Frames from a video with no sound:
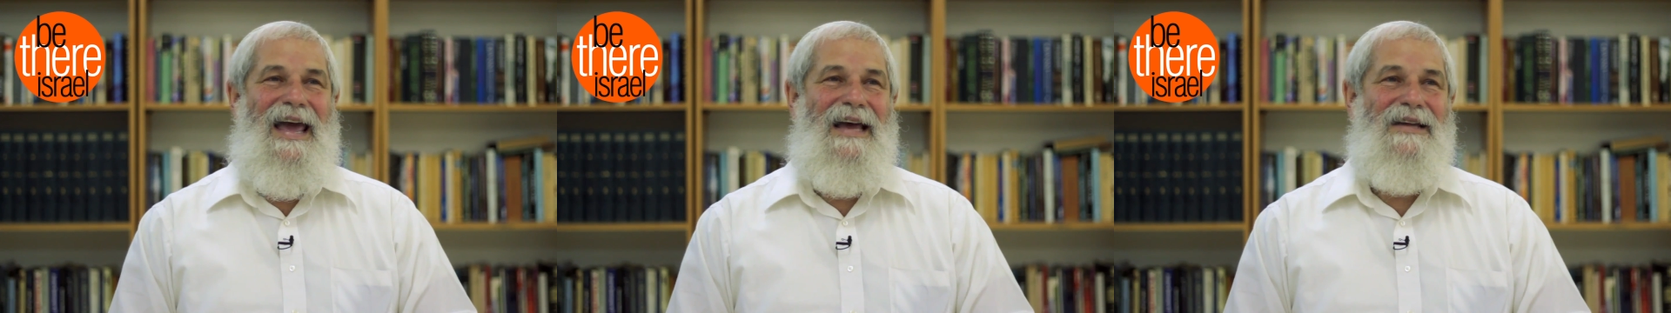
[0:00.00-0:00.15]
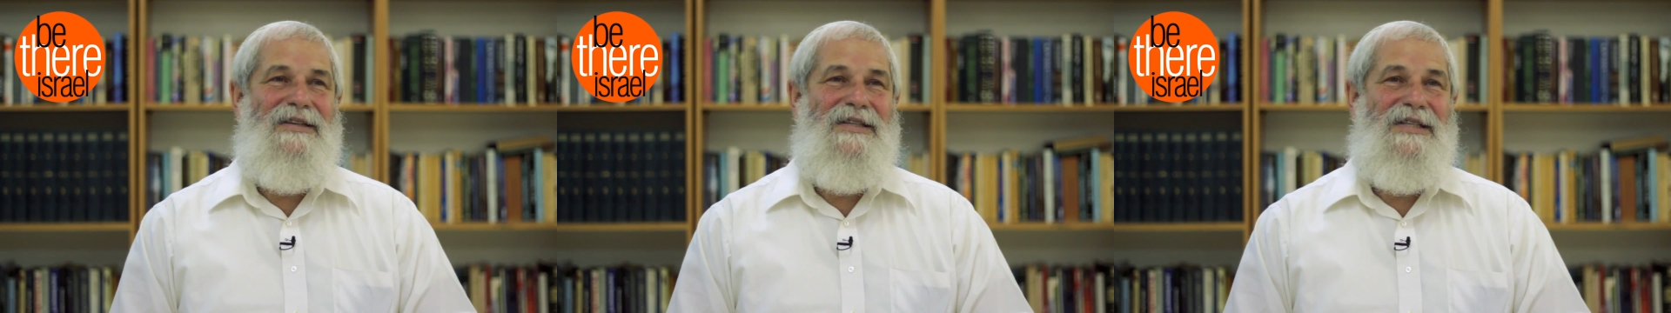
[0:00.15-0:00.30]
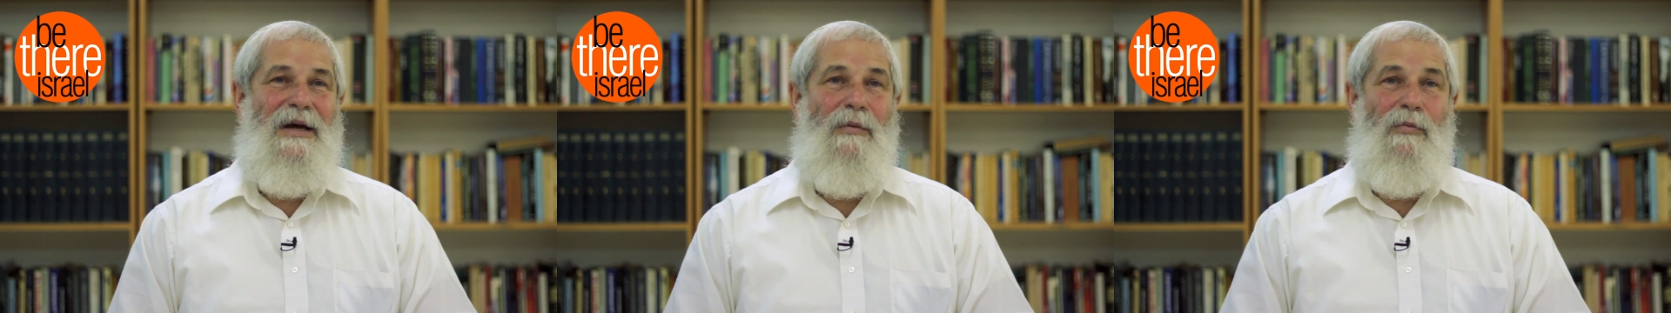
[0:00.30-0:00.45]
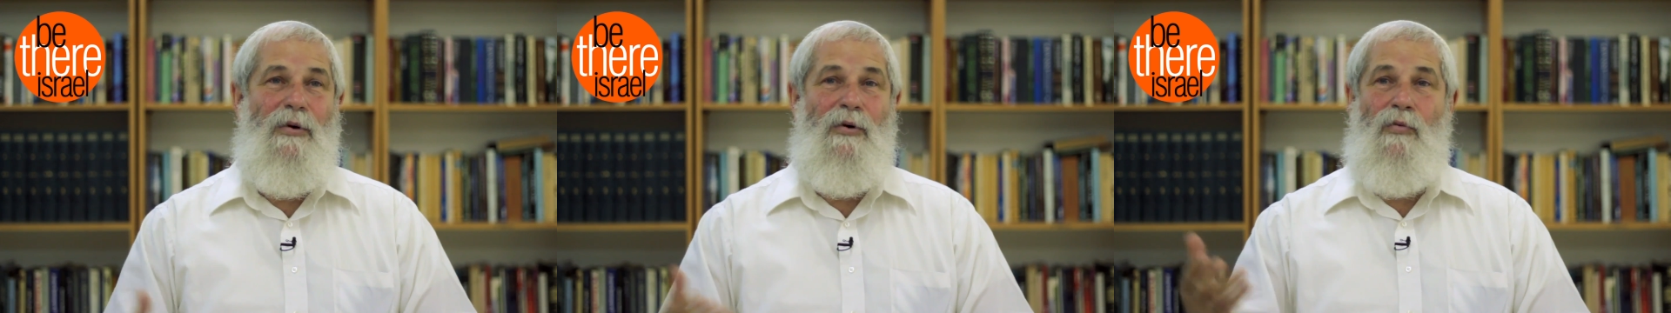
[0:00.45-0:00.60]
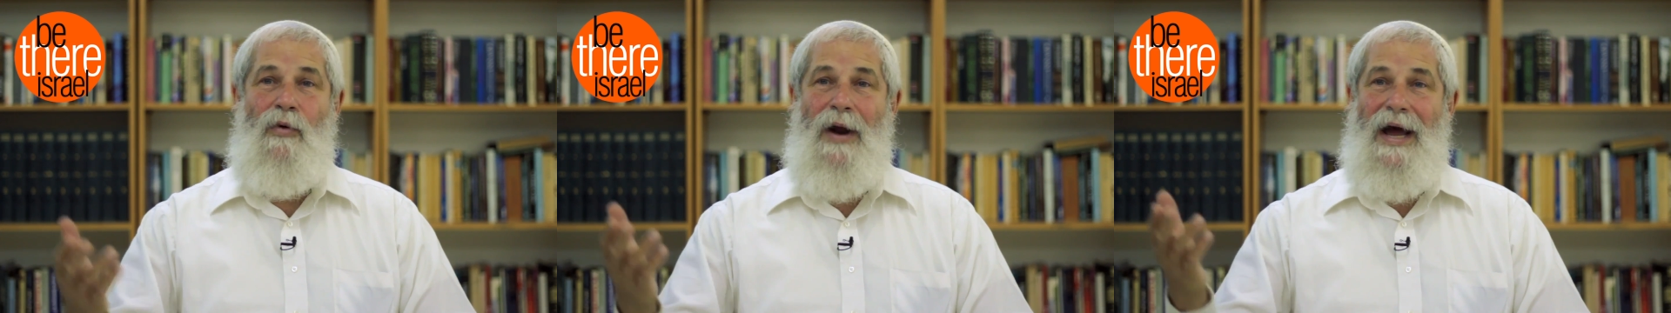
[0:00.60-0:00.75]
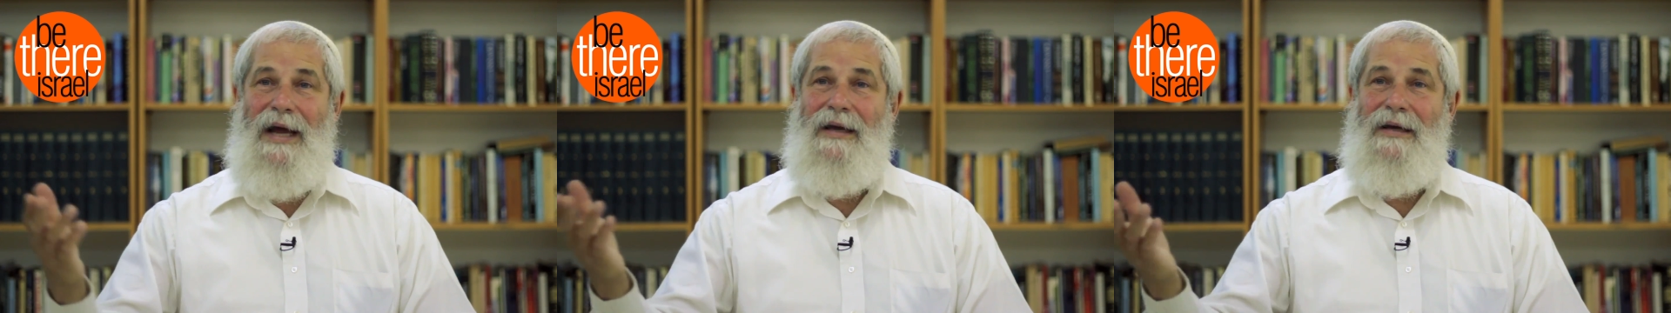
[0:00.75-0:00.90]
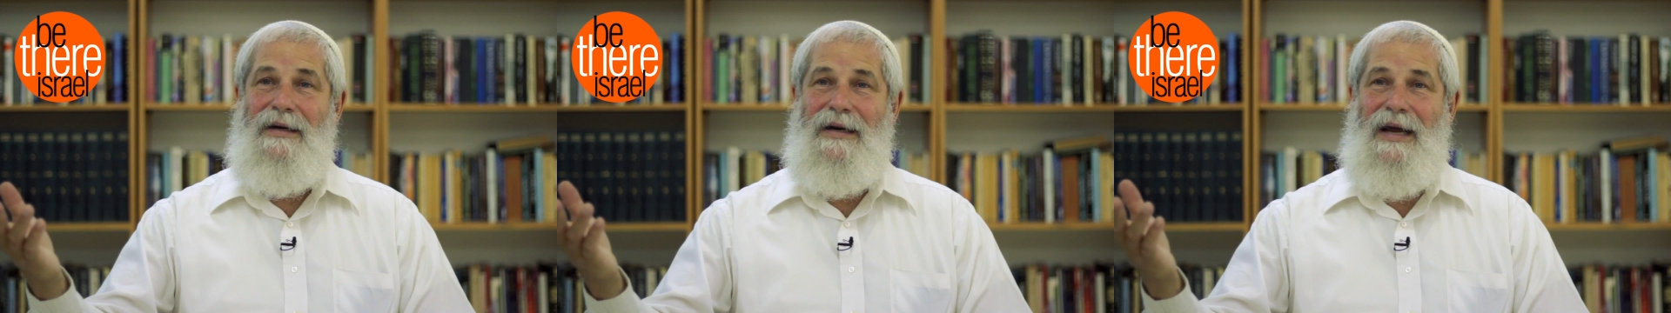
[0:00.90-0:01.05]
And someone
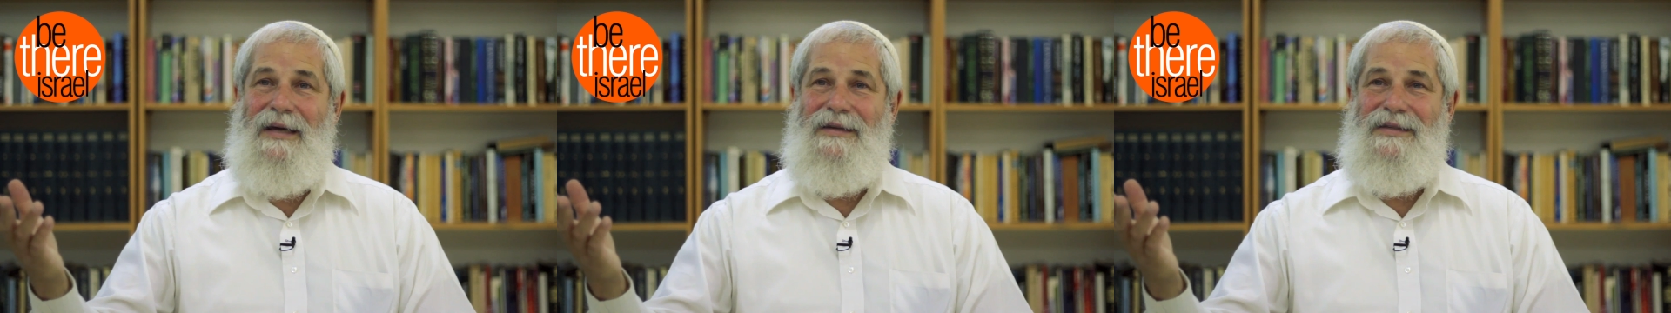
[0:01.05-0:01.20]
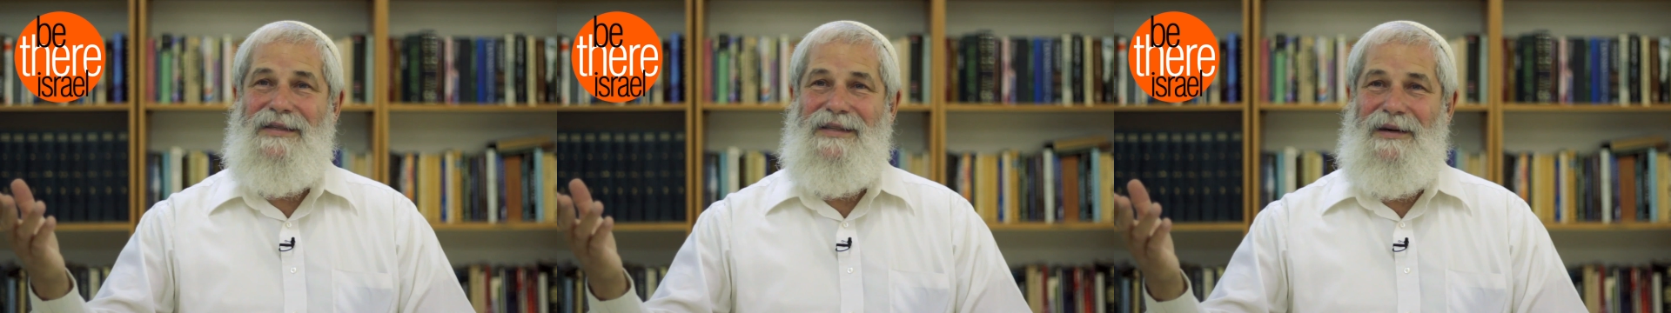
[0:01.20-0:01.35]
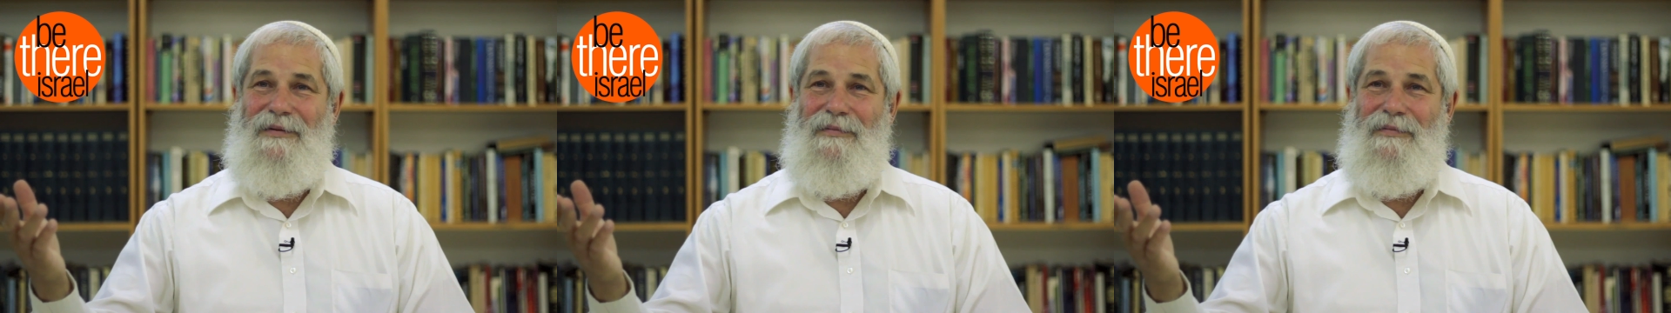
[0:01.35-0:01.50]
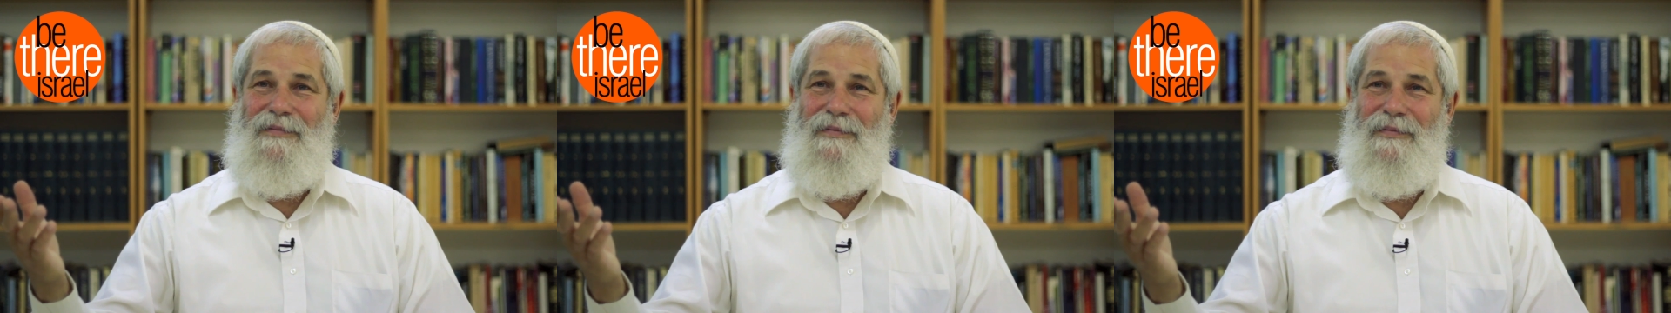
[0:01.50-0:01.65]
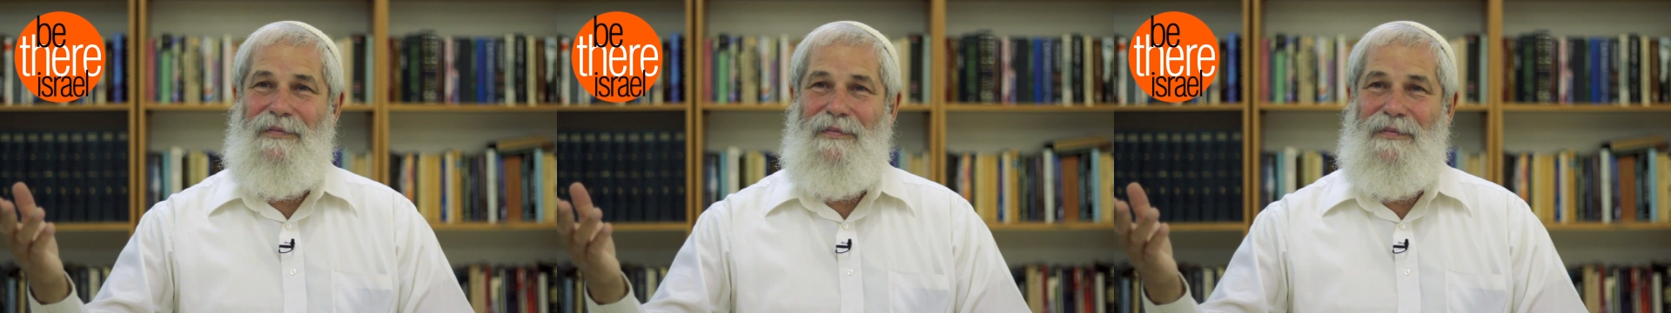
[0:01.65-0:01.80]
recognized him